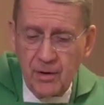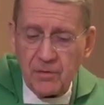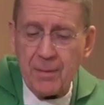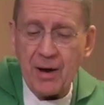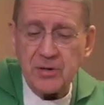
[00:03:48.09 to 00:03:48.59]

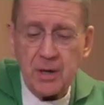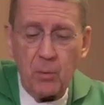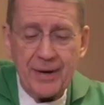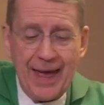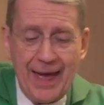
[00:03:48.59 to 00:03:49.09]
from how
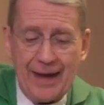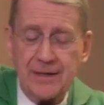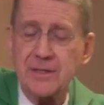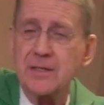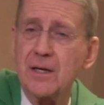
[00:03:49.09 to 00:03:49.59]
someone
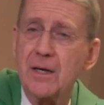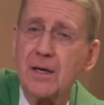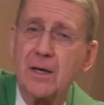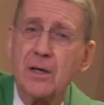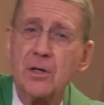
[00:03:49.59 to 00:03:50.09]
acts
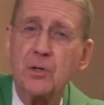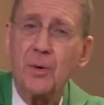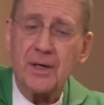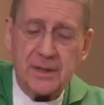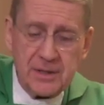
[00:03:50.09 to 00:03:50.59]
to
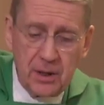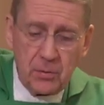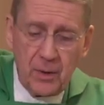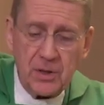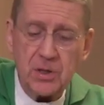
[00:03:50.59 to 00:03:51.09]
a
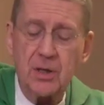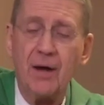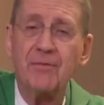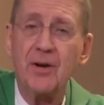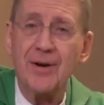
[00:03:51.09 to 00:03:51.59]
consideration
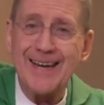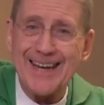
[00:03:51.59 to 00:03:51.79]
of their